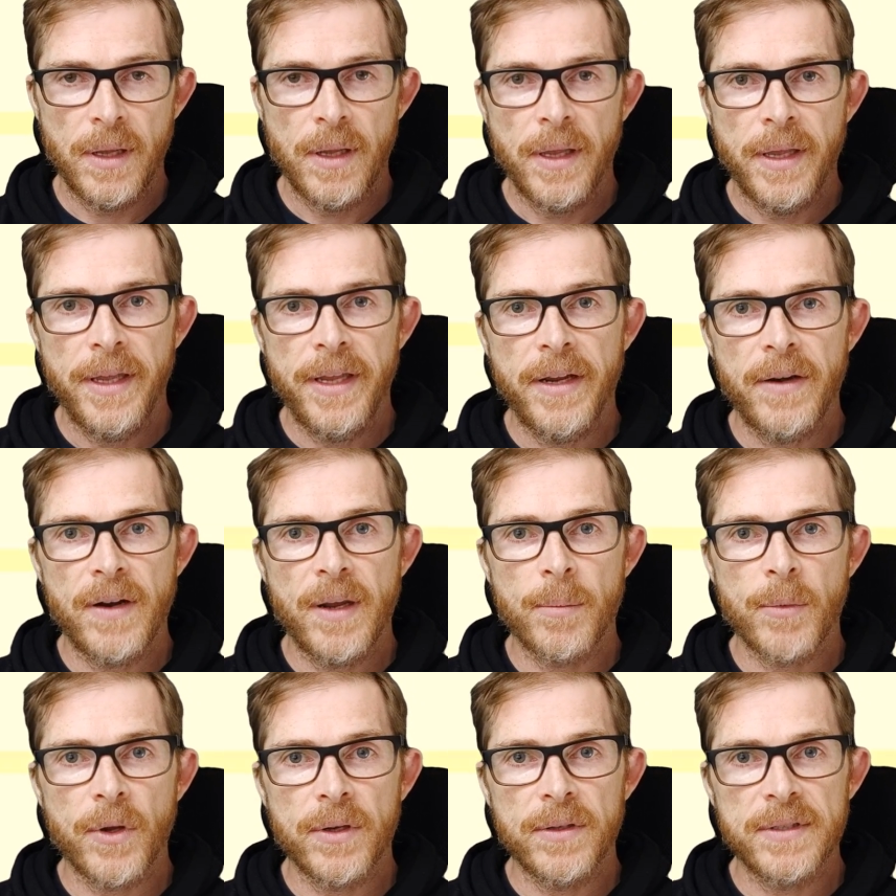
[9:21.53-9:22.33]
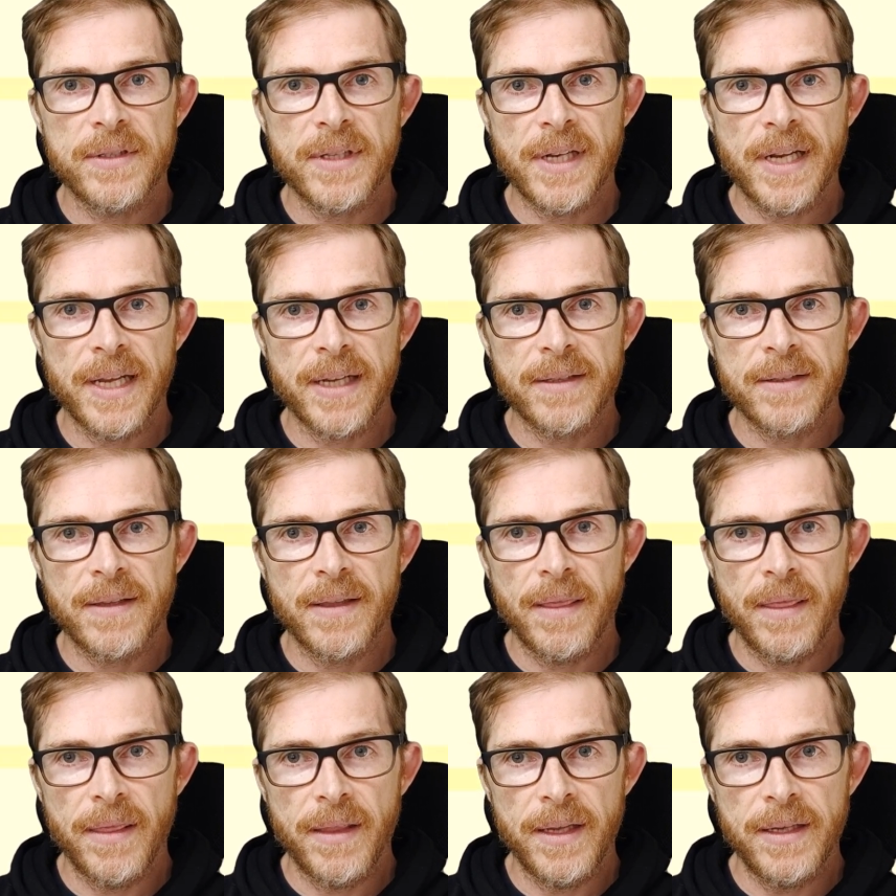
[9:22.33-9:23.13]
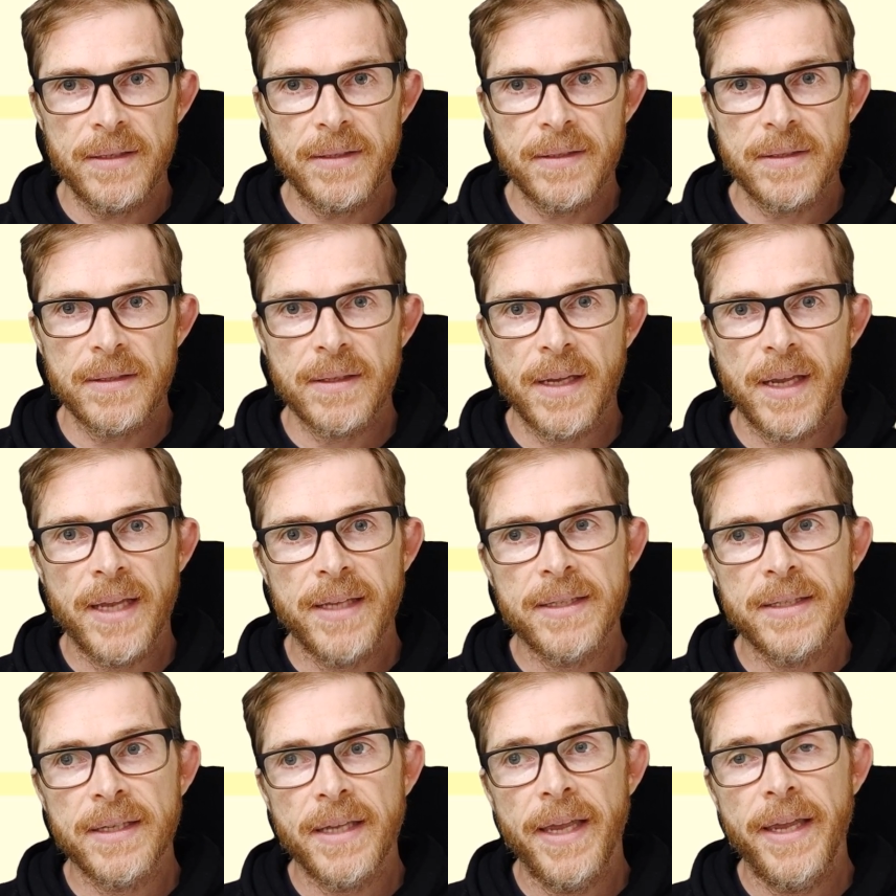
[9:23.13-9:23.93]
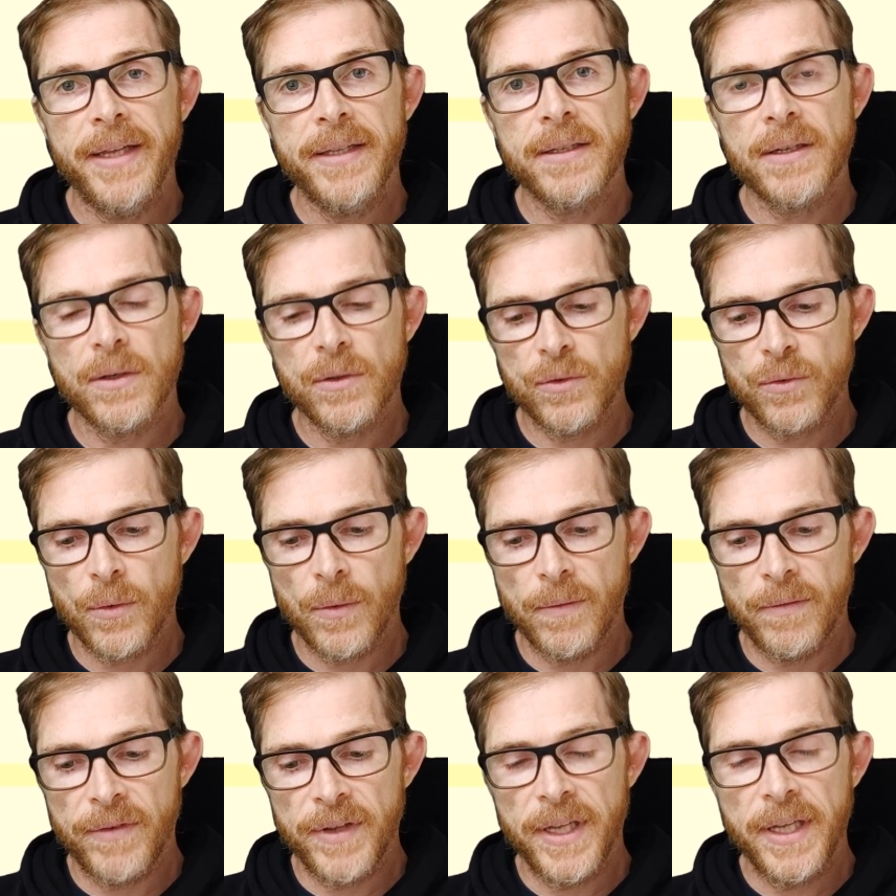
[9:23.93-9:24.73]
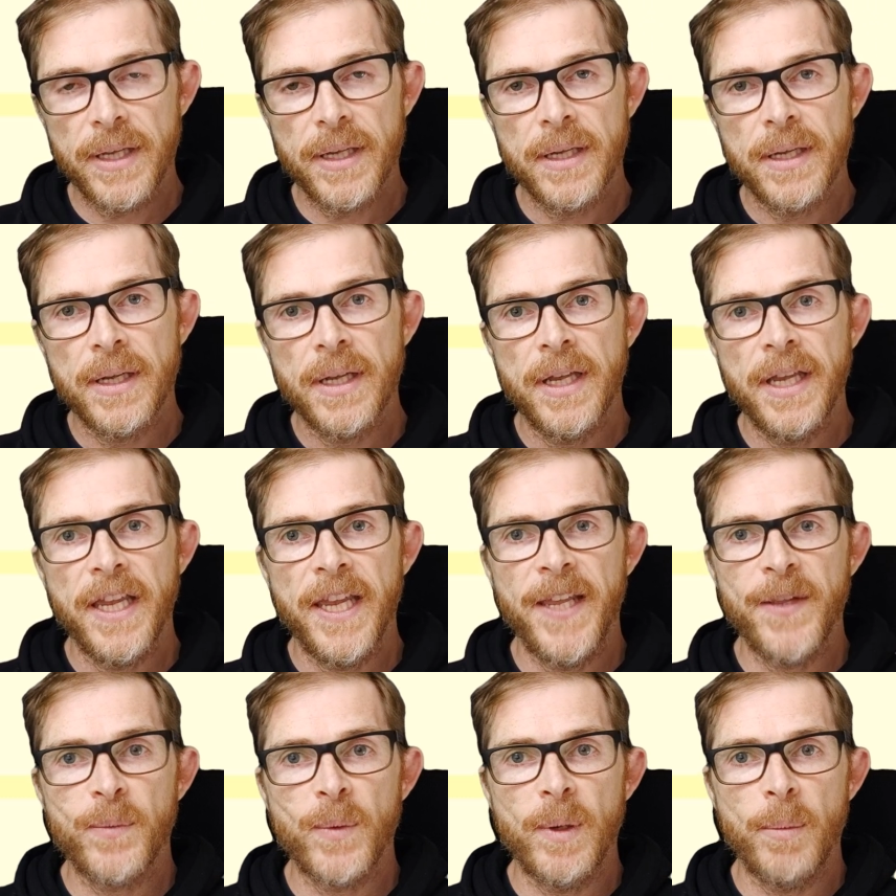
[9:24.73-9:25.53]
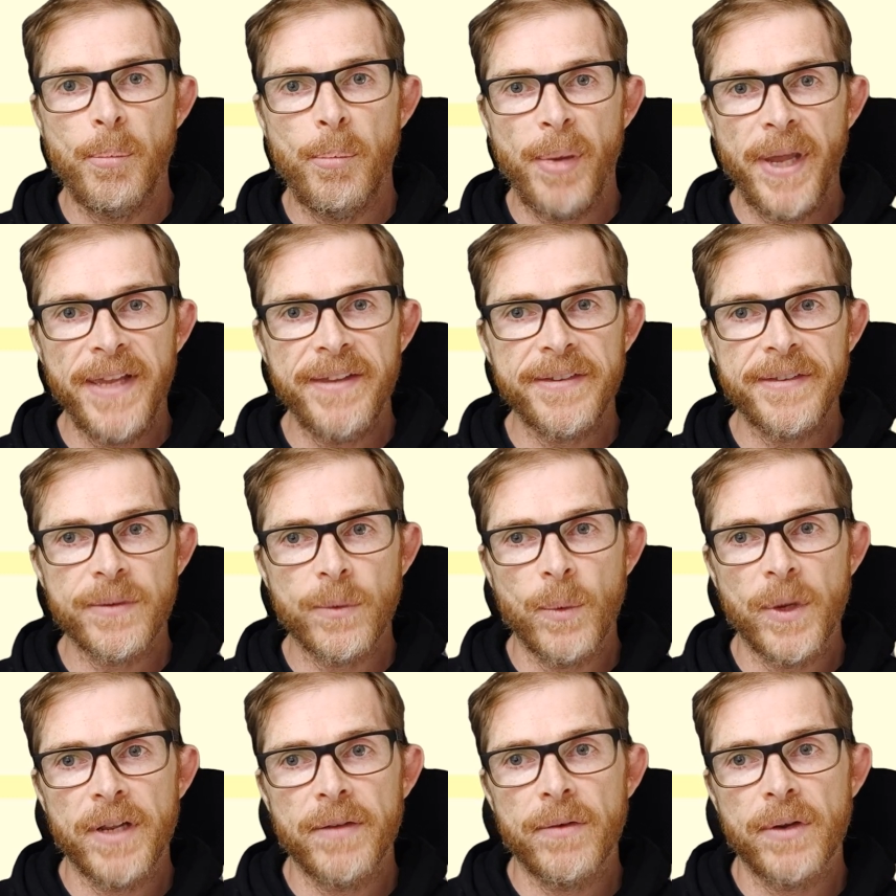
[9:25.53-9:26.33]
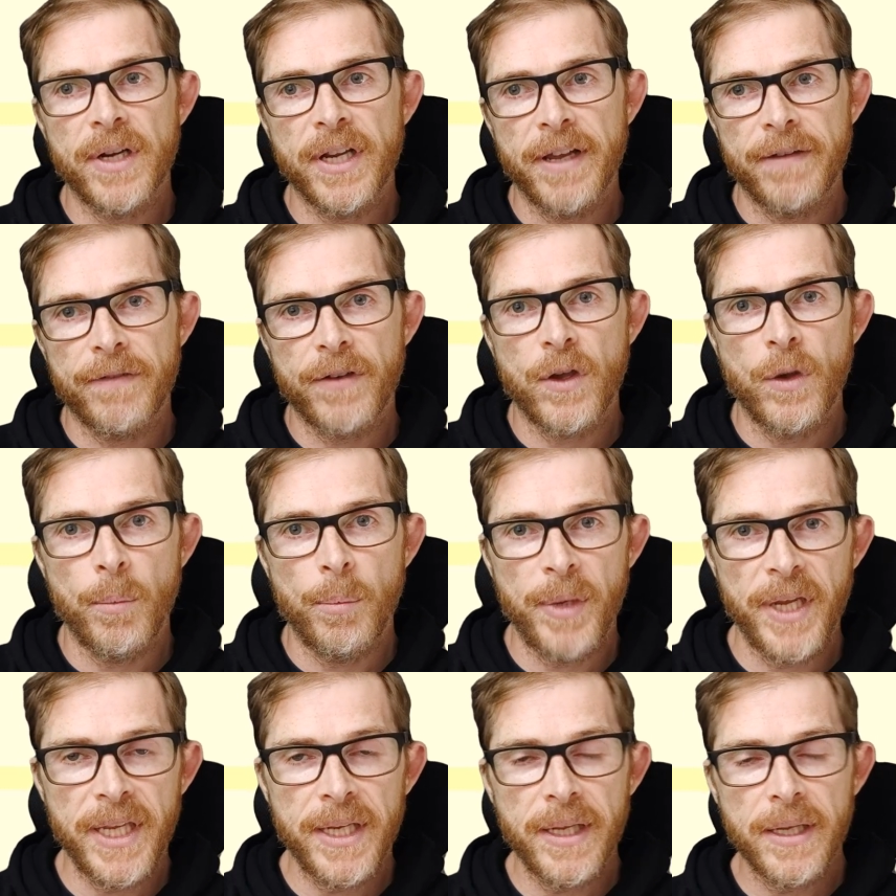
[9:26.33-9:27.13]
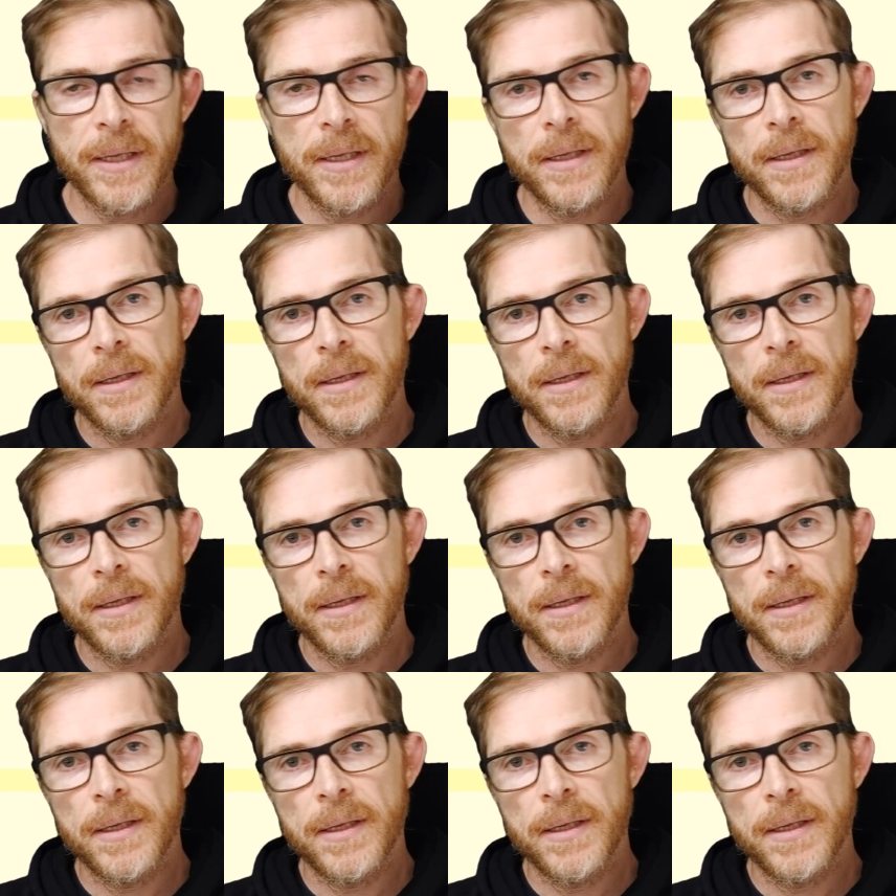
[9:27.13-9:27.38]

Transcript: here I'm going to select this and hit Ctrl+V. It will paste whatever I have copied